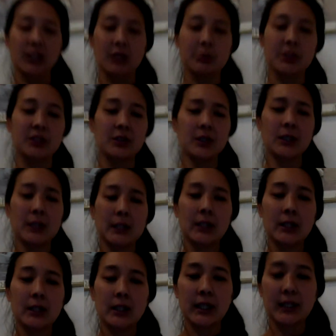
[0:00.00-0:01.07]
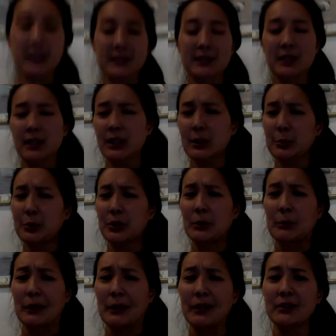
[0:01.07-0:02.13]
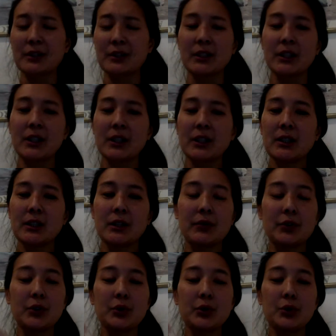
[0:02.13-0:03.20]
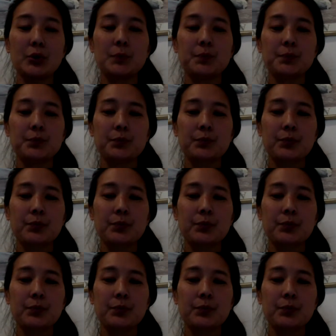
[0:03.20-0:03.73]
I mean, I guess to kind of put it mildly, if you